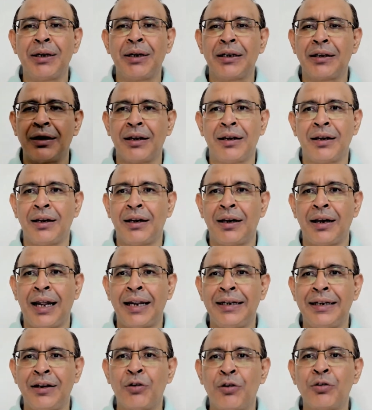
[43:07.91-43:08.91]
But
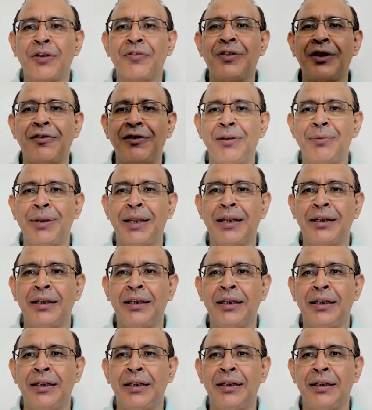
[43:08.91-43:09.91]
I doubt if there will be
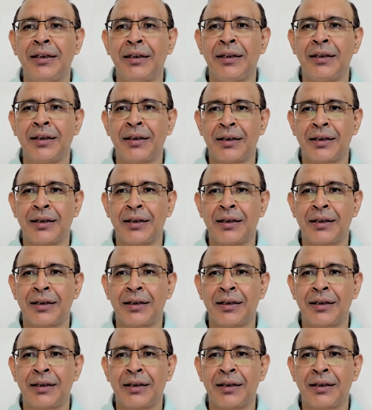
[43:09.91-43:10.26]
any